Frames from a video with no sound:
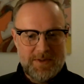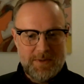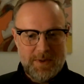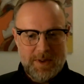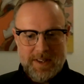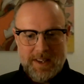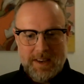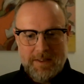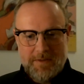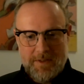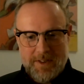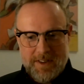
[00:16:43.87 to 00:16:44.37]
with
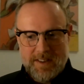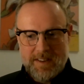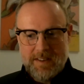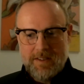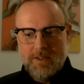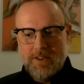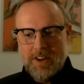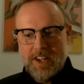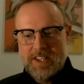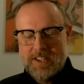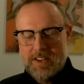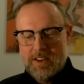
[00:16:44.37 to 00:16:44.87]
different
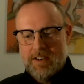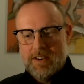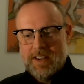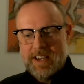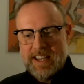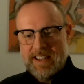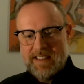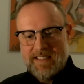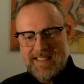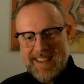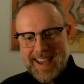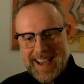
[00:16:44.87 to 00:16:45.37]
original
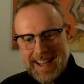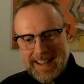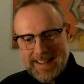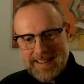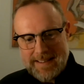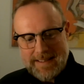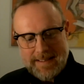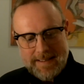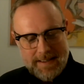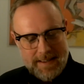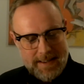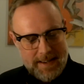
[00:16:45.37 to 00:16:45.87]

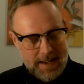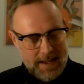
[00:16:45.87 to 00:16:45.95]
intent.